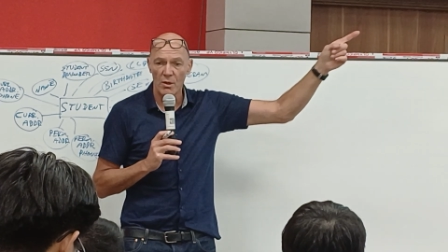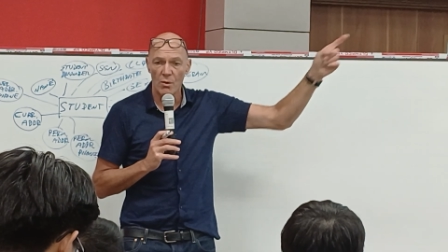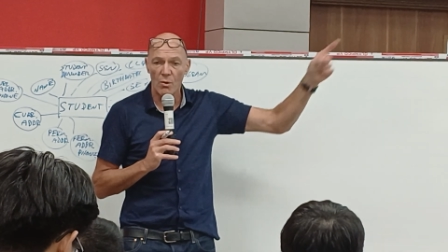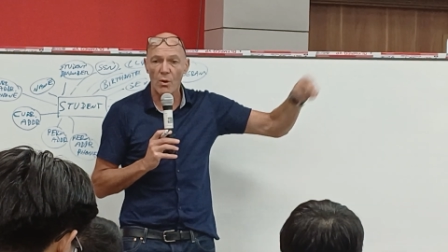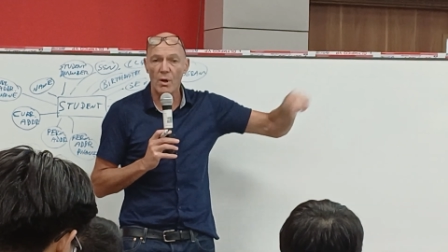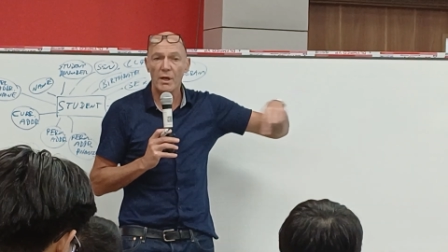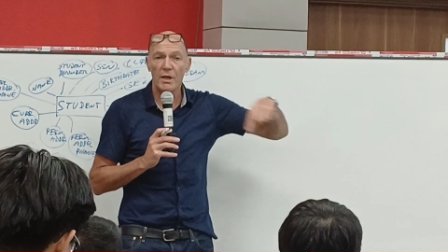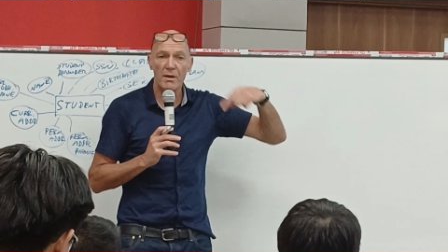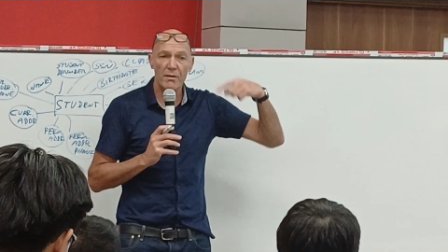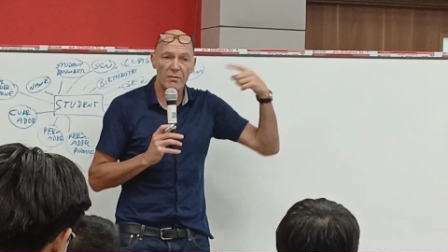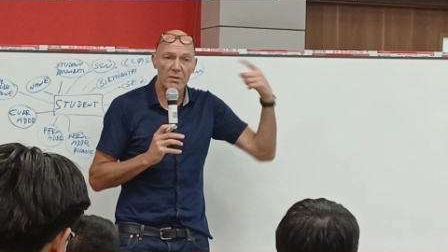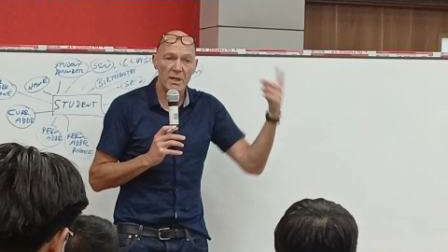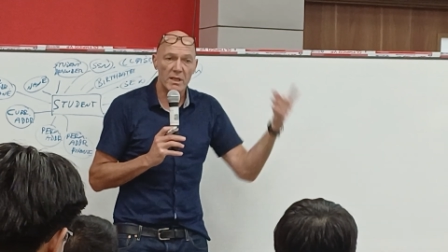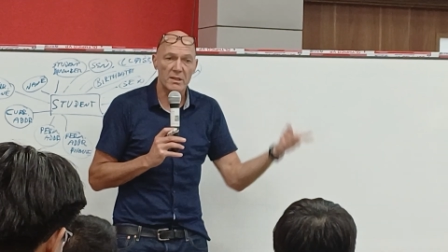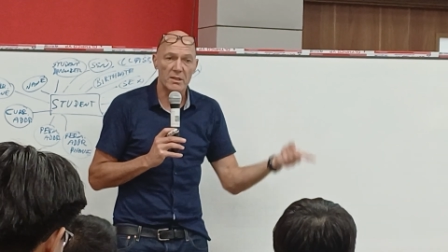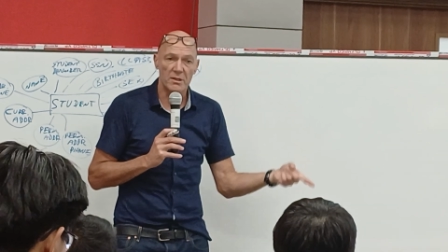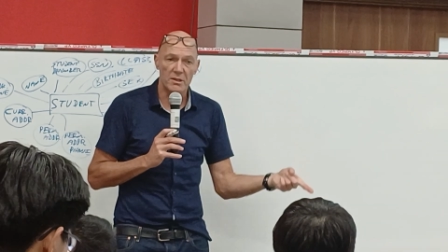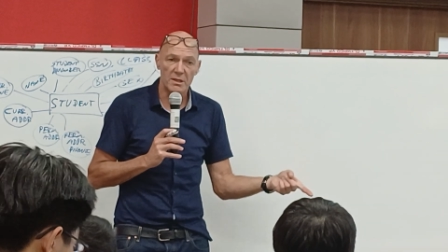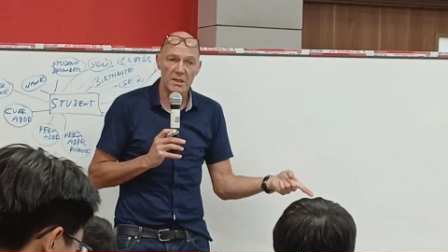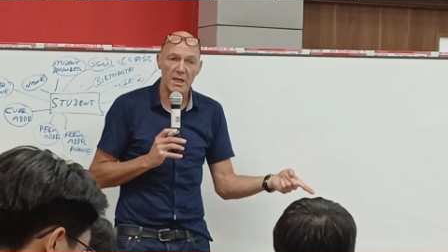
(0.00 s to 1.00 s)
or even at
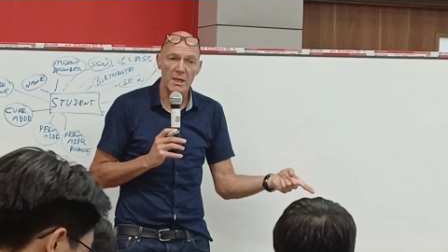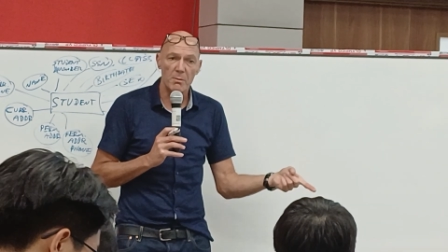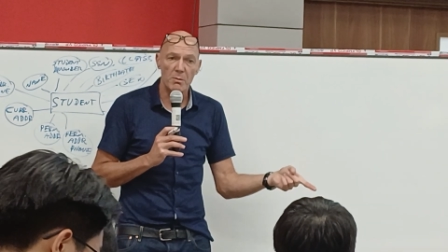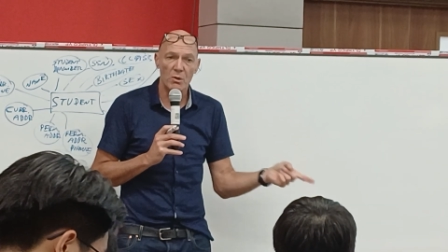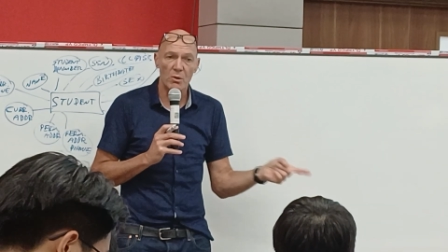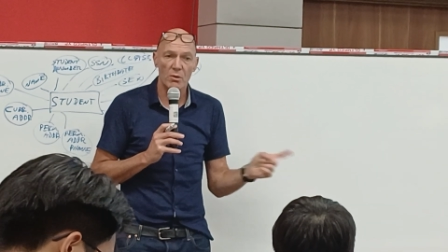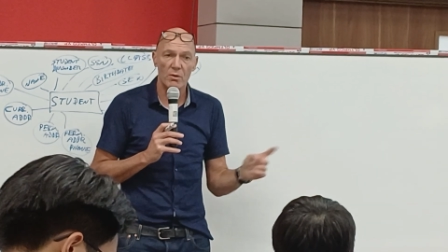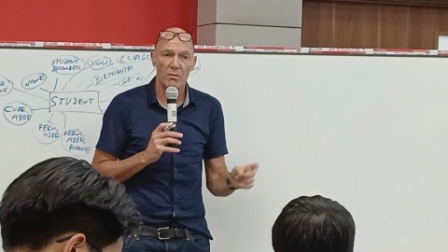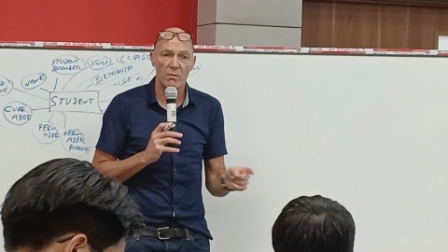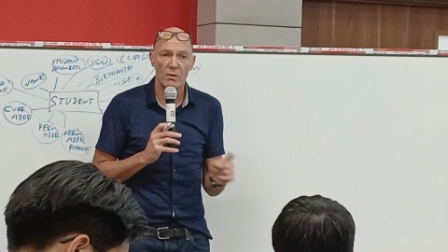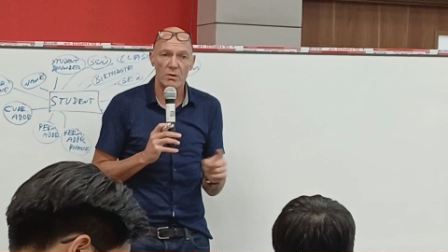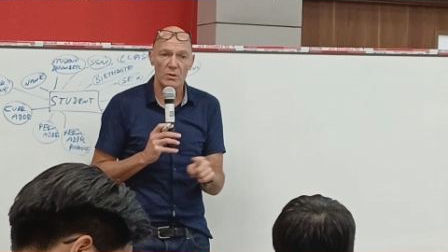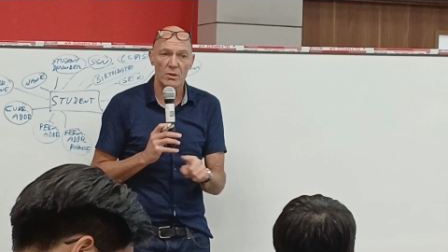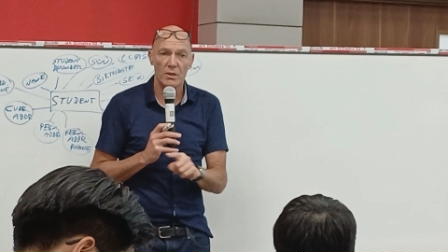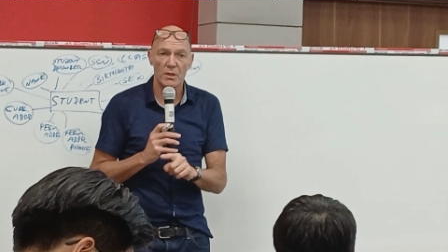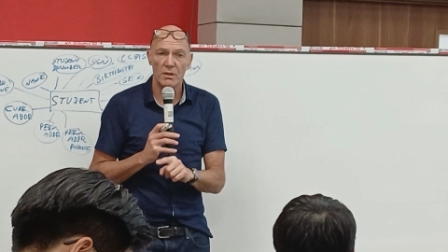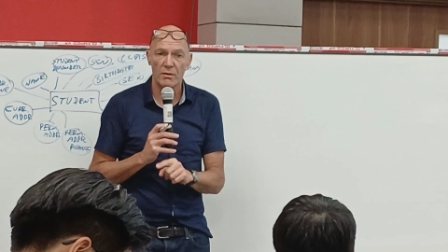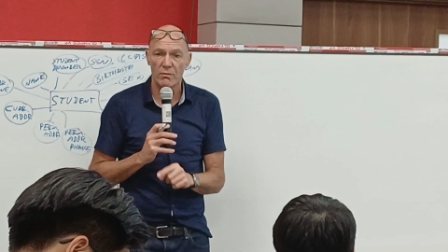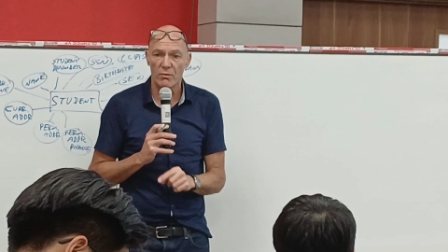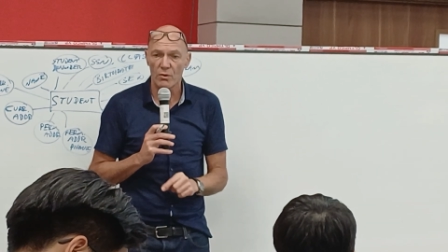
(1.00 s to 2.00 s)
the same
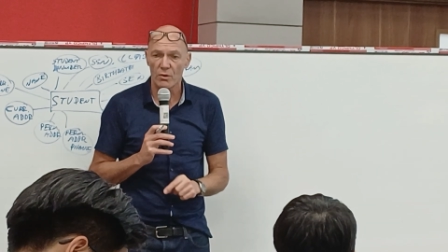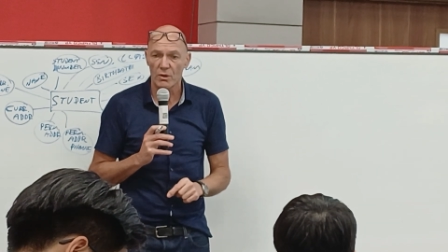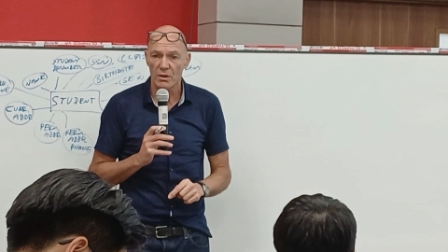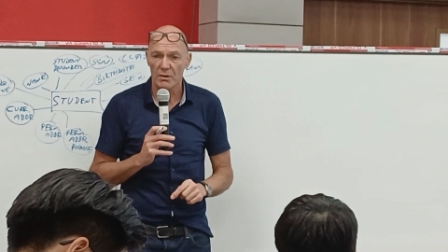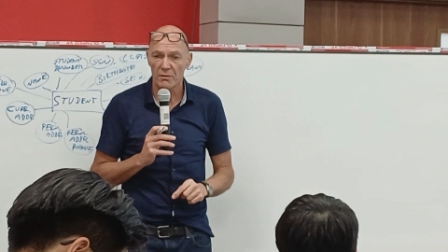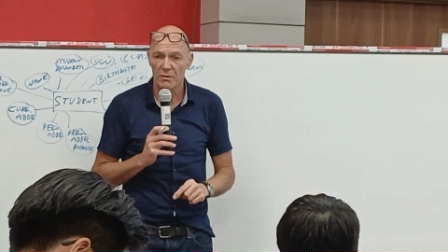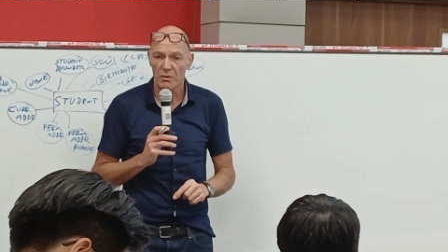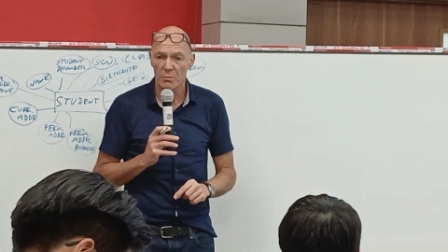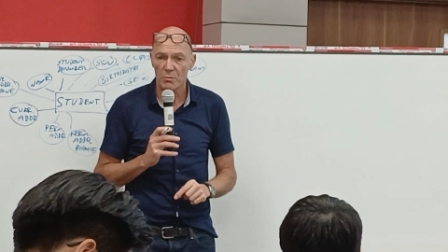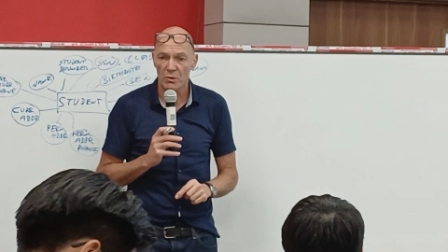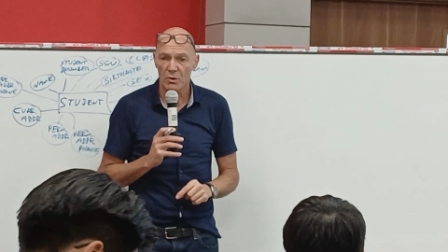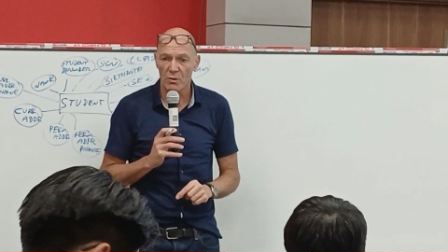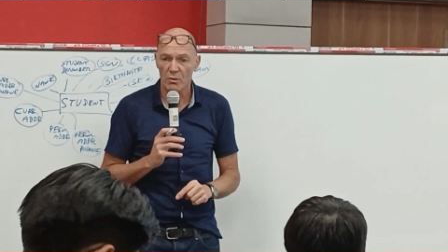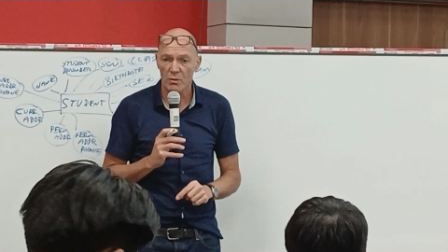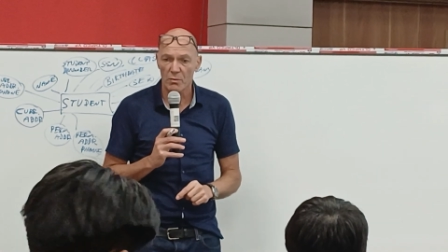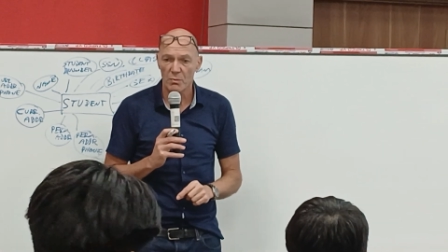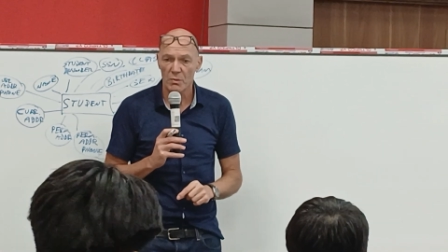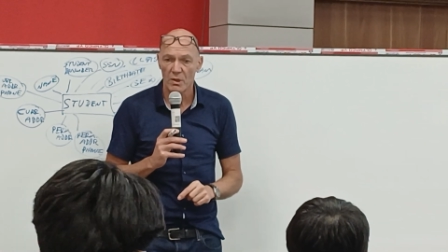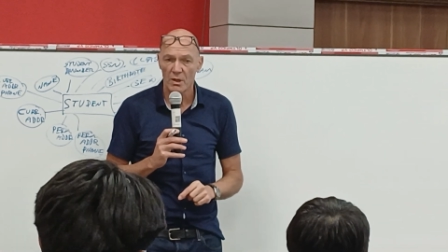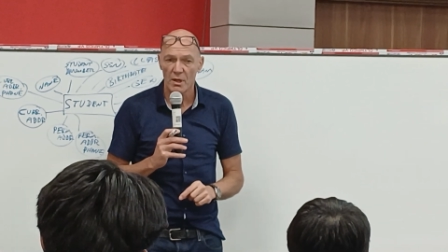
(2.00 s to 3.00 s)
university for a different program.